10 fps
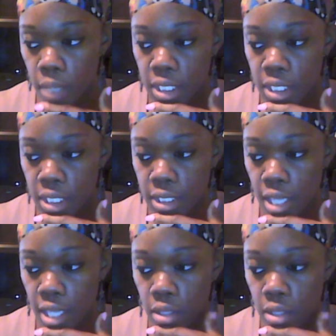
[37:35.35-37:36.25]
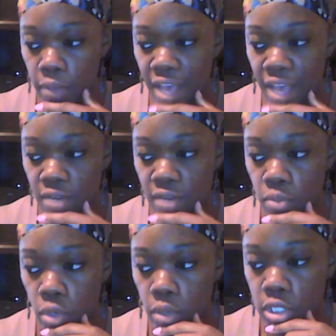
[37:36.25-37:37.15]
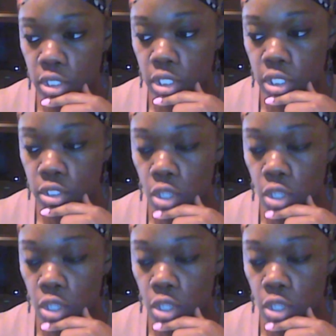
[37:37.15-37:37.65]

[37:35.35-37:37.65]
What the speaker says: it does not look like we have any more questions.